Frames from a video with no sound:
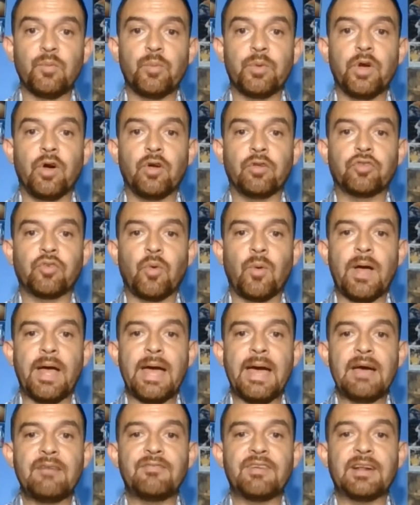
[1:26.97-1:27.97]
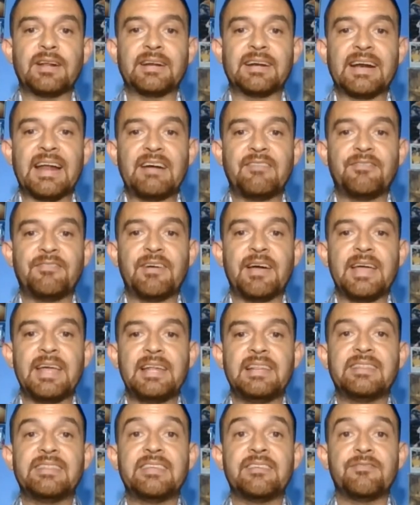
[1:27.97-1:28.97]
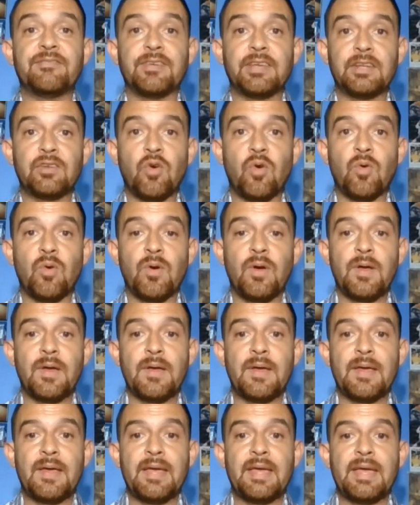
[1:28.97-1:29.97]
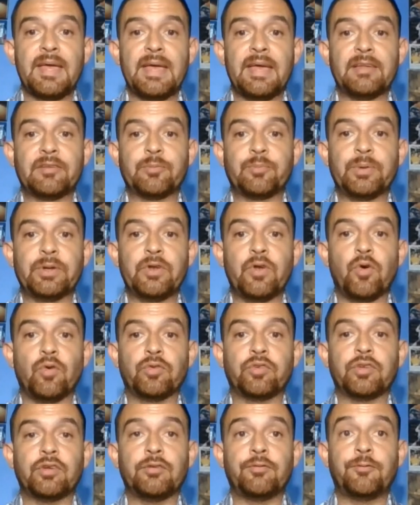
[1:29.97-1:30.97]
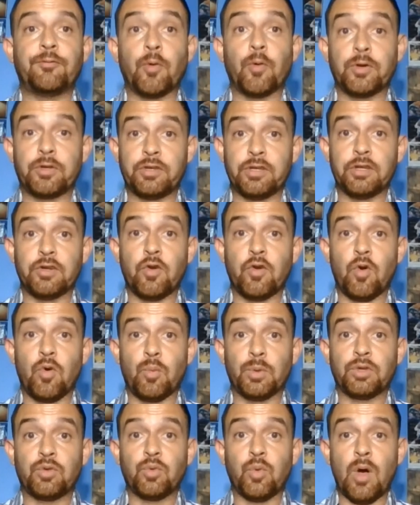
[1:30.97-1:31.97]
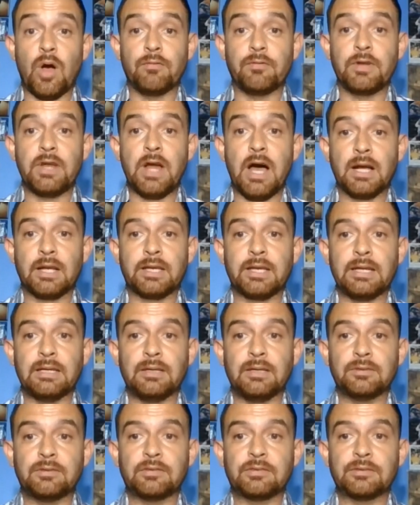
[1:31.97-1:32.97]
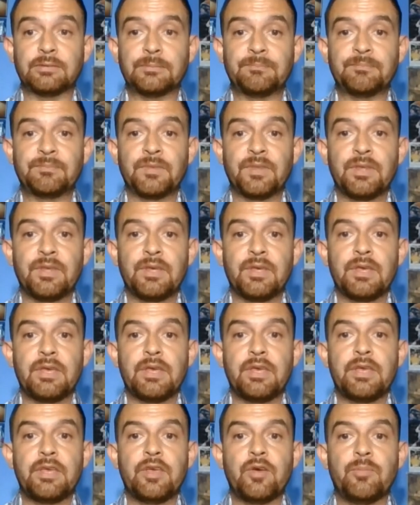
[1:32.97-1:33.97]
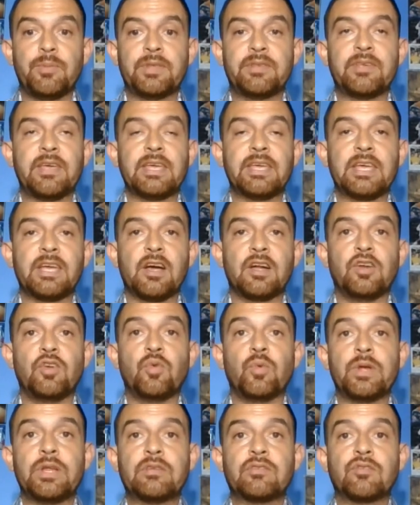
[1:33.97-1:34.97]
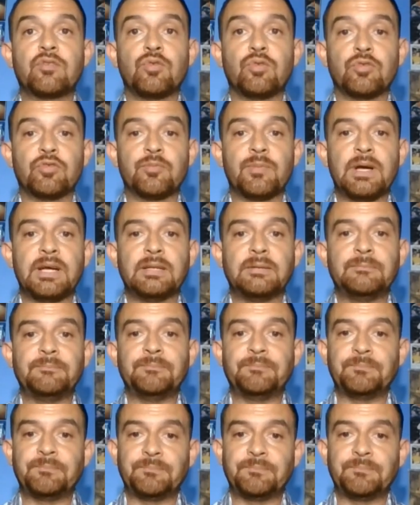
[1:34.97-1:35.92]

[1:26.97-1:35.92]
We also have Rafael Divino Espinoza, 14-0 with 12 knockouts. He'll be taking on Luis Guzman.